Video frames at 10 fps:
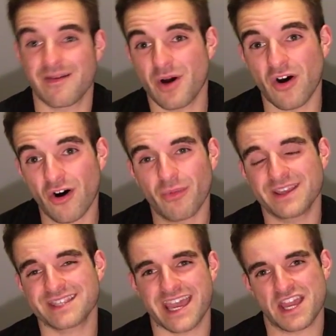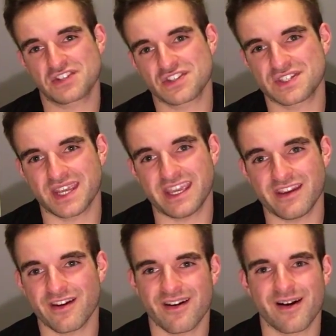I'm always anxious to
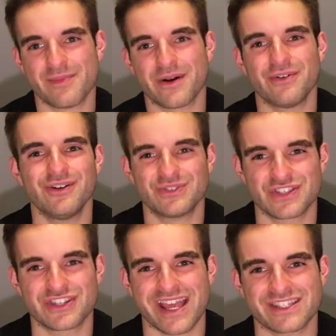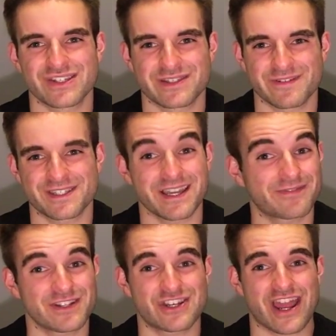hear about new suggestions for
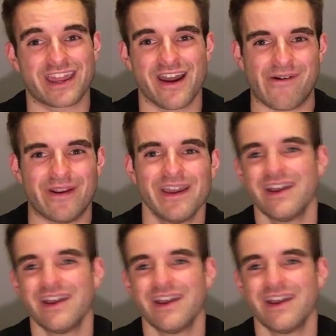stuff to check out.